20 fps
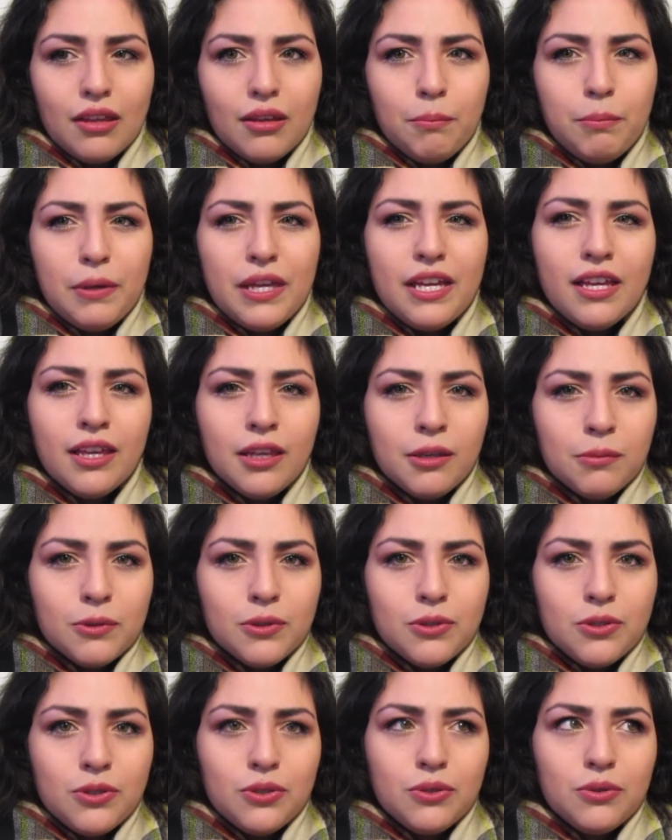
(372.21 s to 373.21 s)
Being
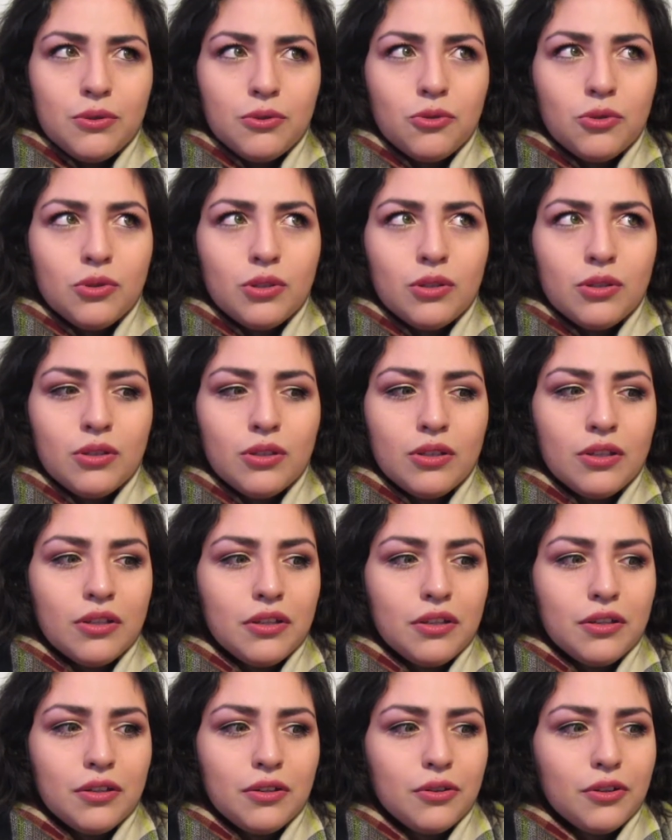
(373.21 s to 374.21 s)
able to
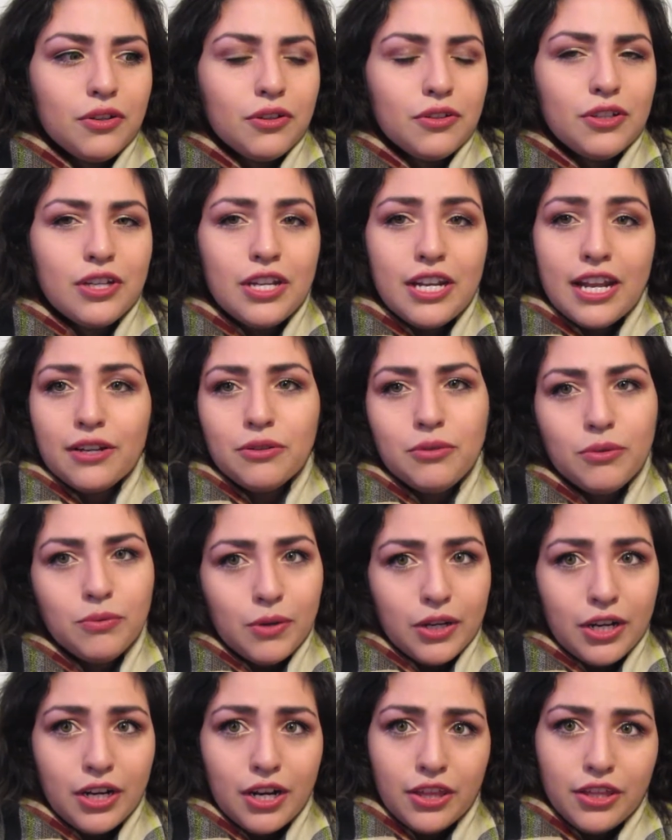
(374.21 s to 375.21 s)
connect with
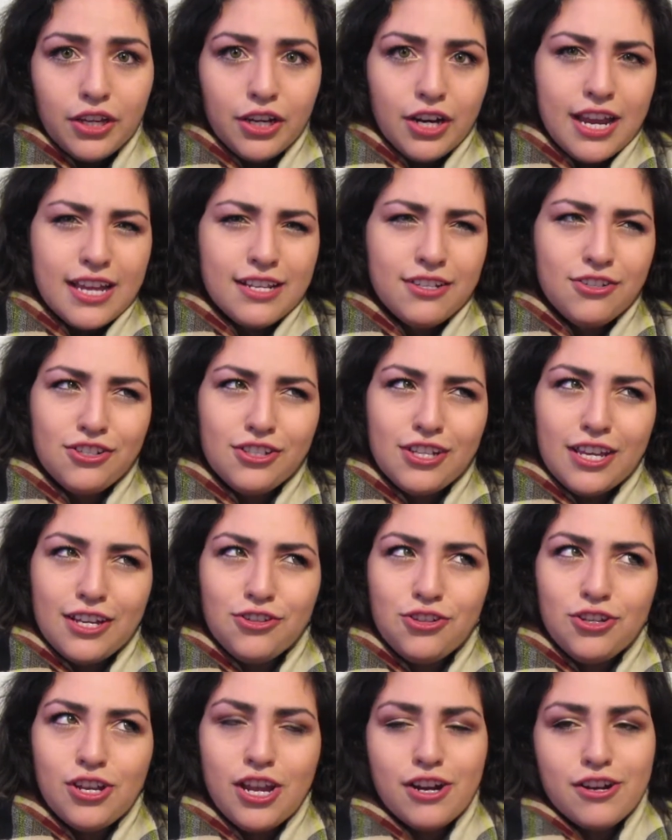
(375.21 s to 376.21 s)
one another and just, like,
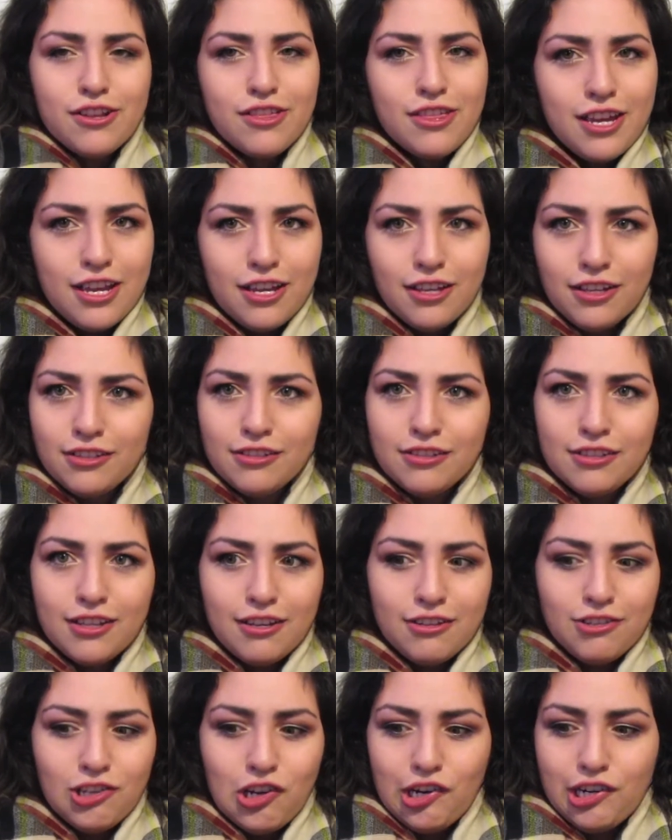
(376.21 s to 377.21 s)
share things,
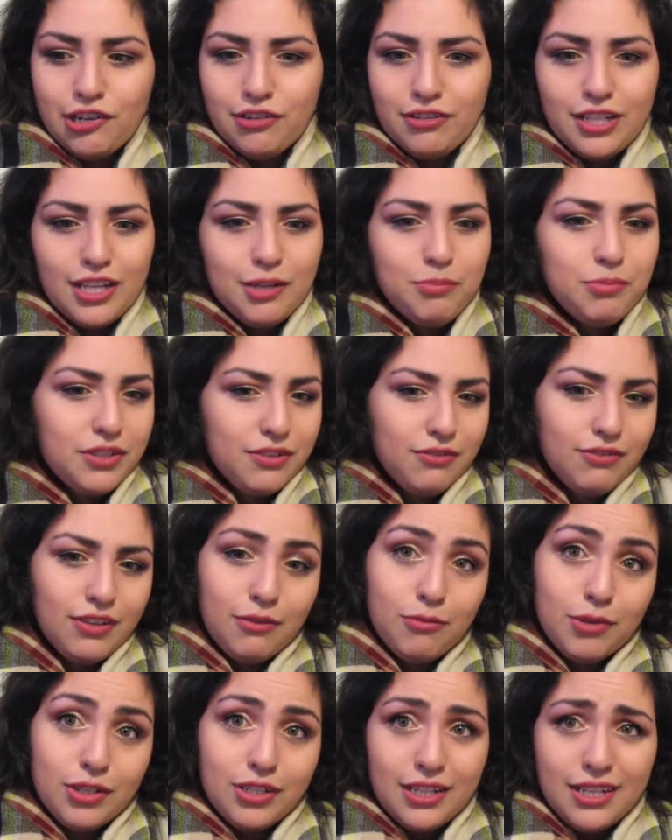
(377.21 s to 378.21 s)
like, share tips of,
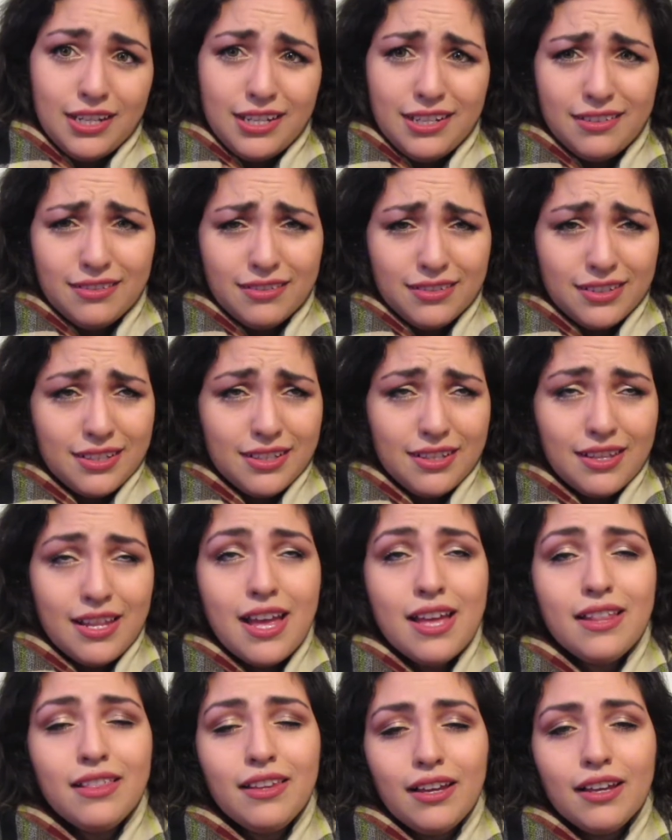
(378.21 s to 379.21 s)
like, what to eat and this and
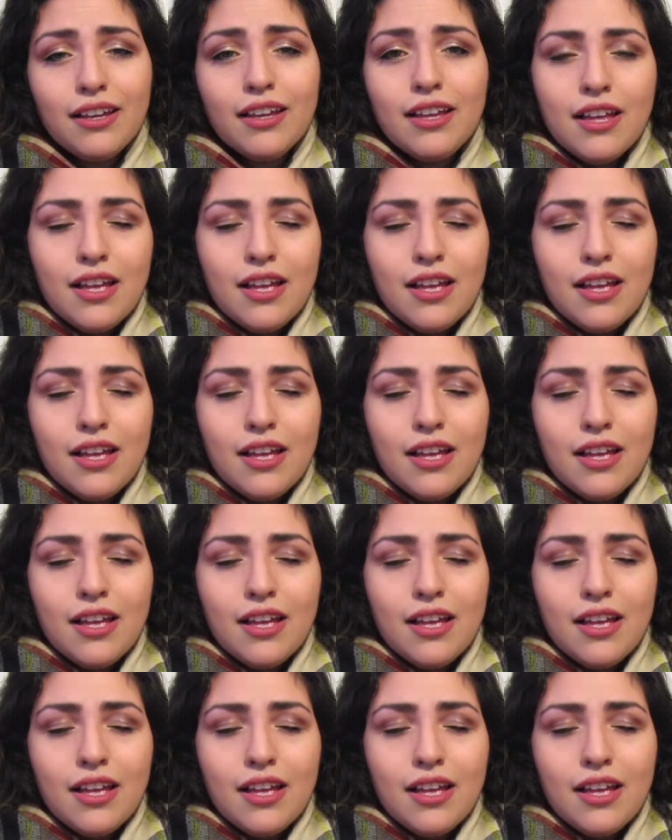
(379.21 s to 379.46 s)
that, and, like,